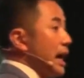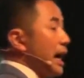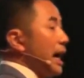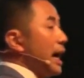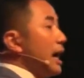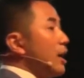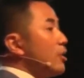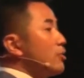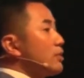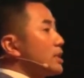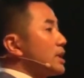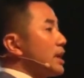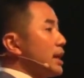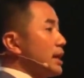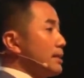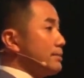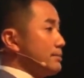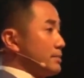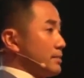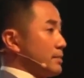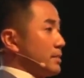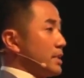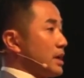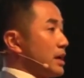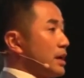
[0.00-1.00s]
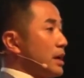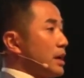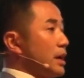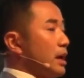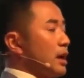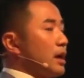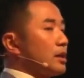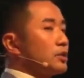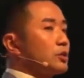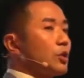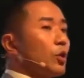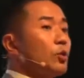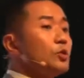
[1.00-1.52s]
how come
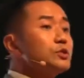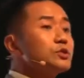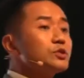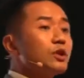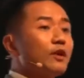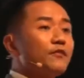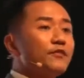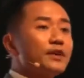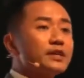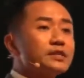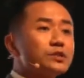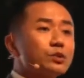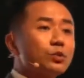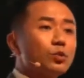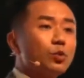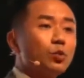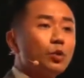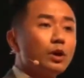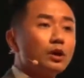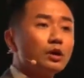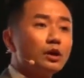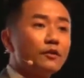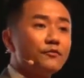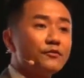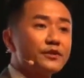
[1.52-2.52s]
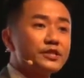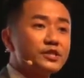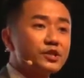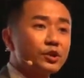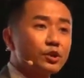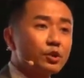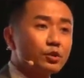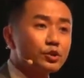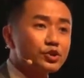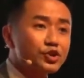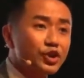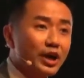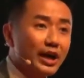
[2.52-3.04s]
those of us who are not
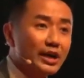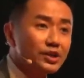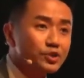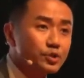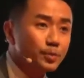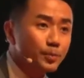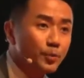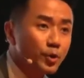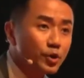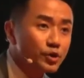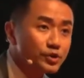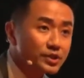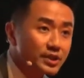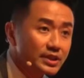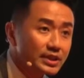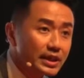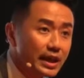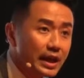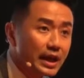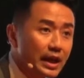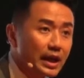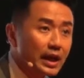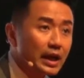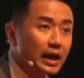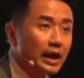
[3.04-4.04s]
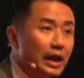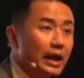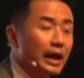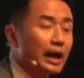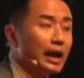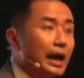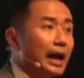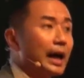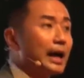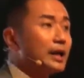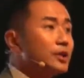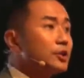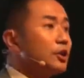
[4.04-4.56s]
physically challenged persons
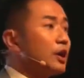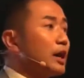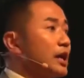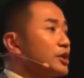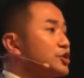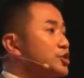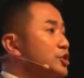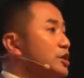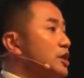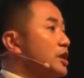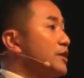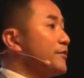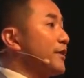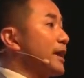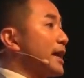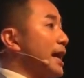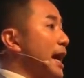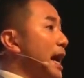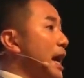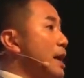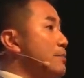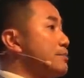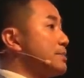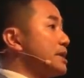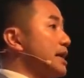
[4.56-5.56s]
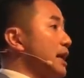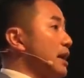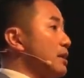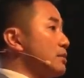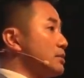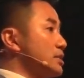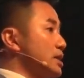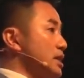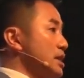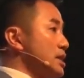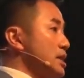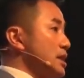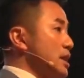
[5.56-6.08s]
are not achieving
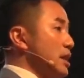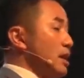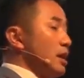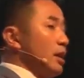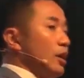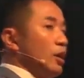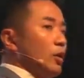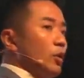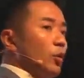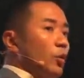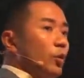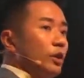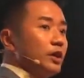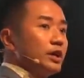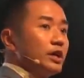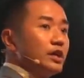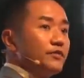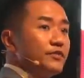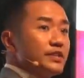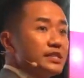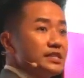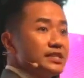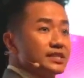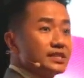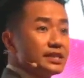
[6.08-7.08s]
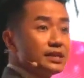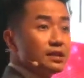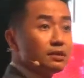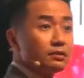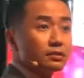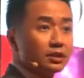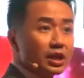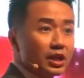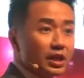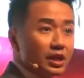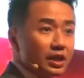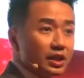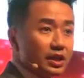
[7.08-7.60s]
MDRT or even
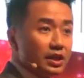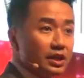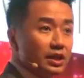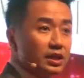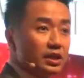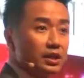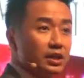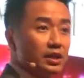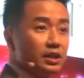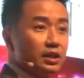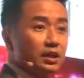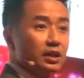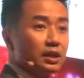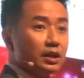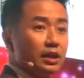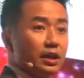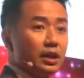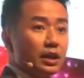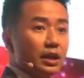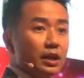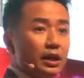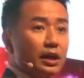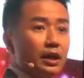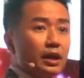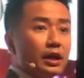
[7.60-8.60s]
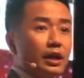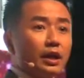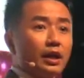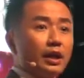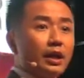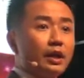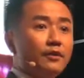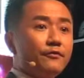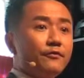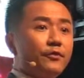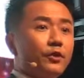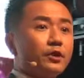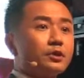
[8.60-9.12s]
COT?
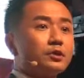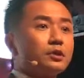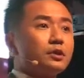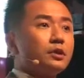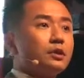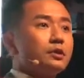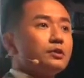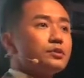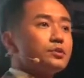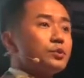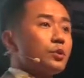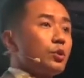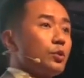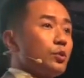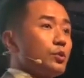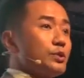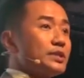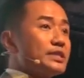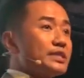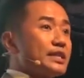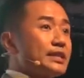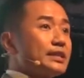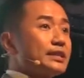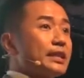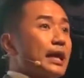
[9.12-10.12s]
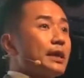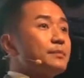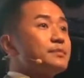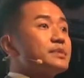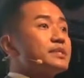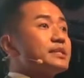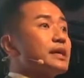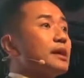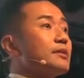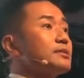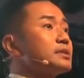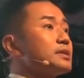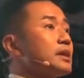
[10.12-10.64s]
And for those who see
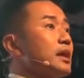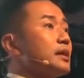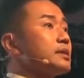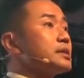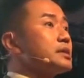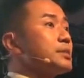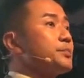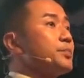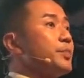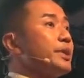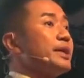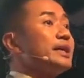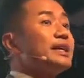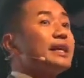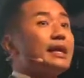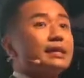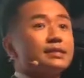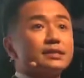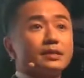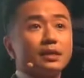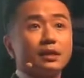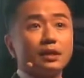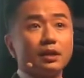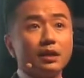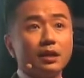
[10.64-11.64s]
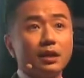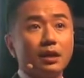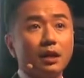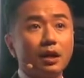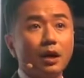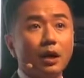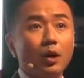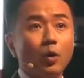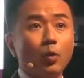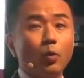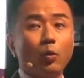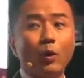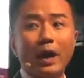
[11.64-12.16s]
themselves as brilliant,
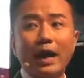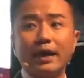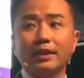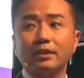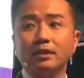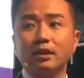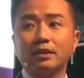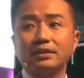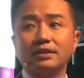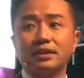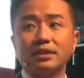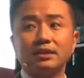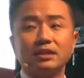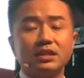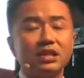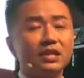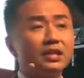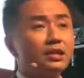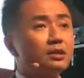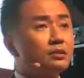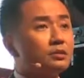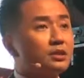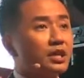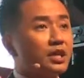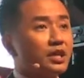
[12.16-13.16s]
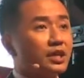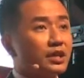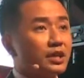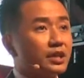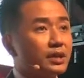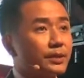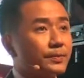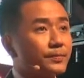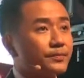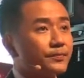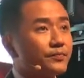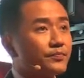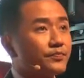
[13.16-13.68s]
why not a
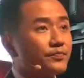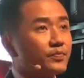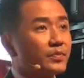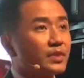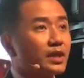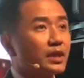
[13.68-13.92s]
TOT?